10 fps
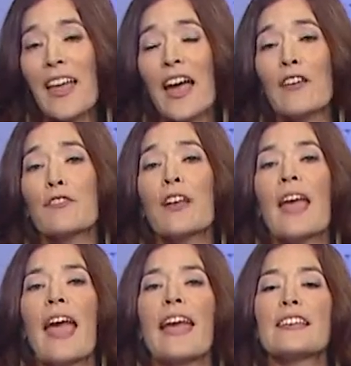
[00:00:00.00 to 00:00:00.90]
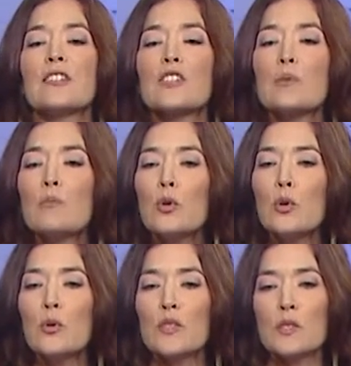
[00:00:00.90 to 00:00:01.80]
life, a
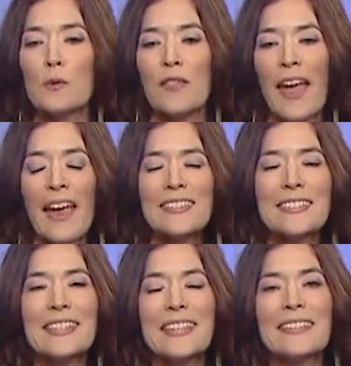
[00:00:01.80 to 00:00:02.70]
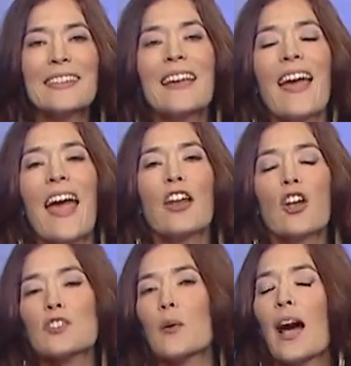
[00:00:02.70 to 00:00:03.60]
smooth handling, and
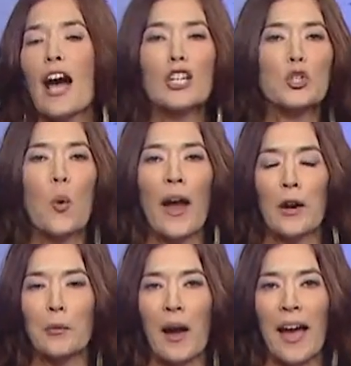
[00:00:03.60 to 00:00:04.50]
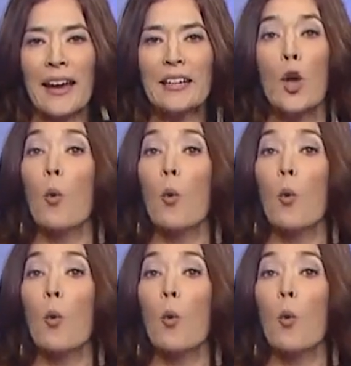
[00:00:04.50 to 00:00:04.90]
also a hush, quiet ride.